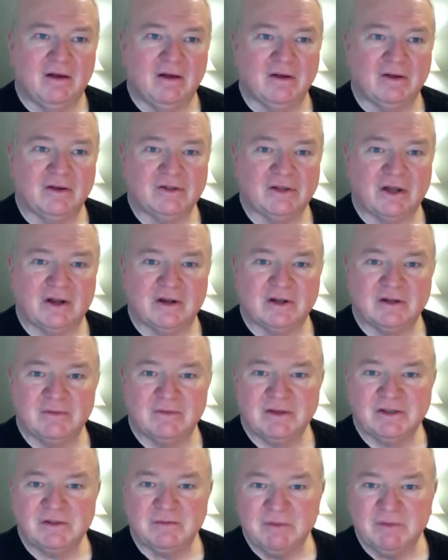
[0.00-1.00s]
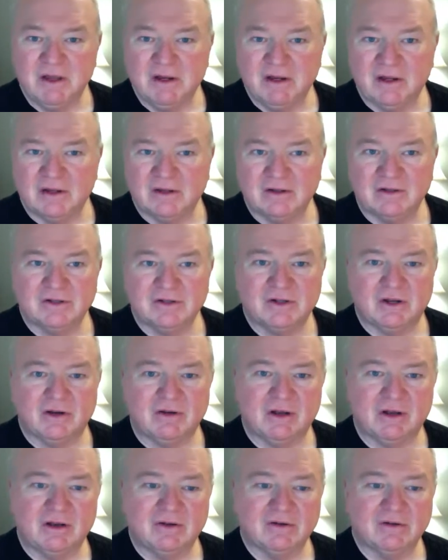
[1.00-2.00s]
shout out to Miss Minning,
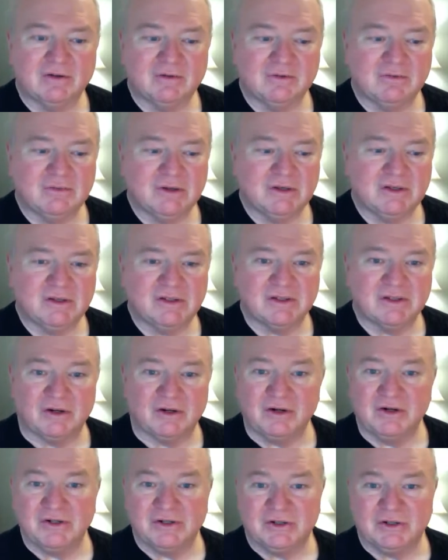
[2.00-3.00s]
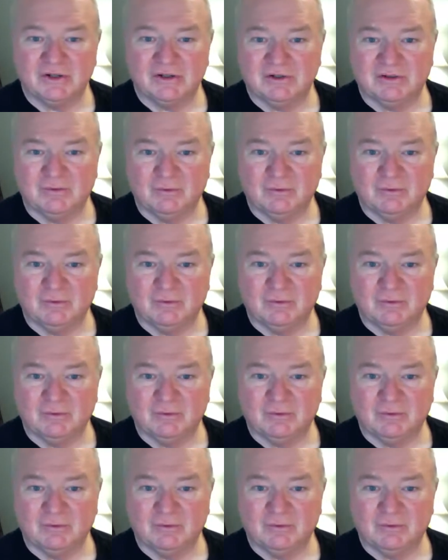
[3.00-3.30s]
shout out to Miss Sargent.